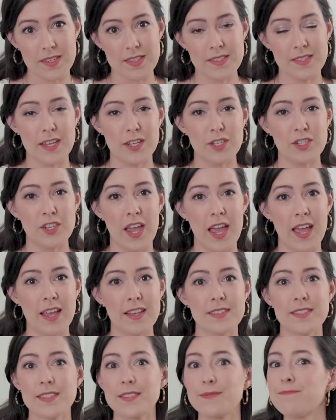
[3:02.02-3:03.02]
such
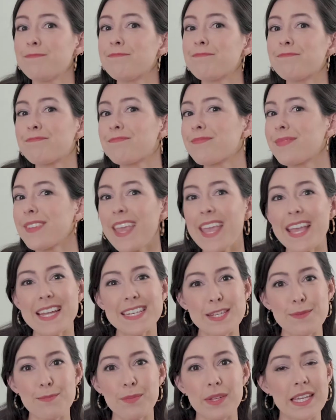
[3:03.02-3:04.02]
as,
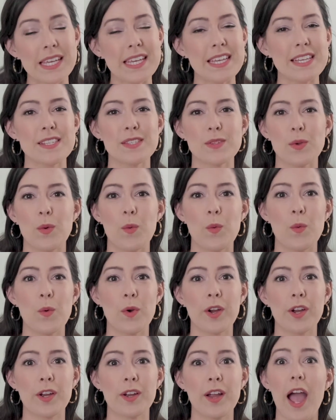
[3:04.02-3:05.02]
"Candy please,"
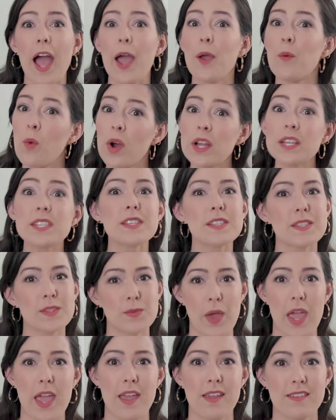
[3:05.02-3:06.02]
or "I want to
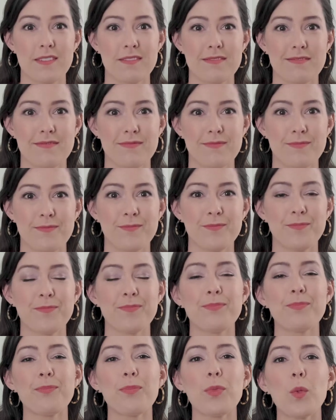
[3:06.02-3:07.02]
swing."
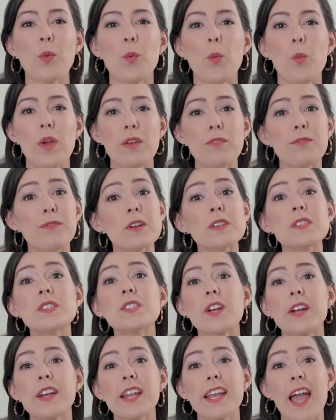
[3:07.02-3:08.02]
When first
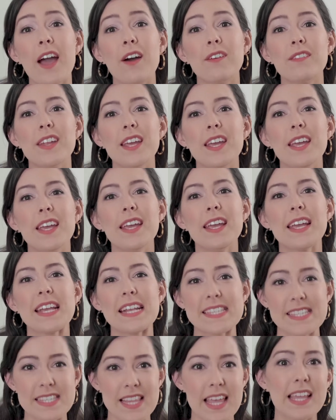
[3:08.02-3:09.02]
starting out,
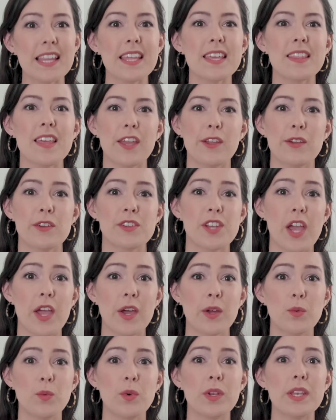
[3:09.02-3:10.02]
it's likely that your
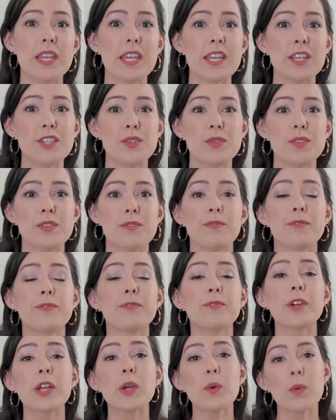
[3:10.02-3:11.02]
child will need you to
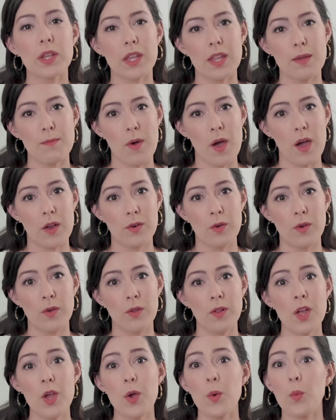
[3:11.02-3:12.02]
frequently
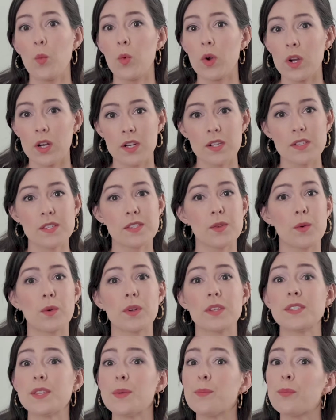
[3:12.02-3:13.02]
model words or
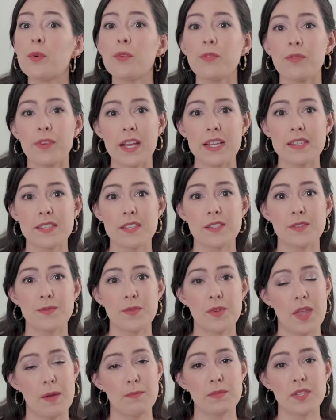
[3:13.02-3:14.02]
simple phrases
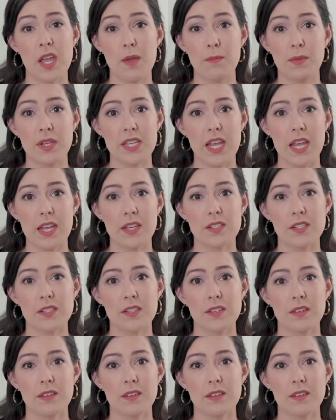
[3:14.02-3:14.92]
for them to imitate.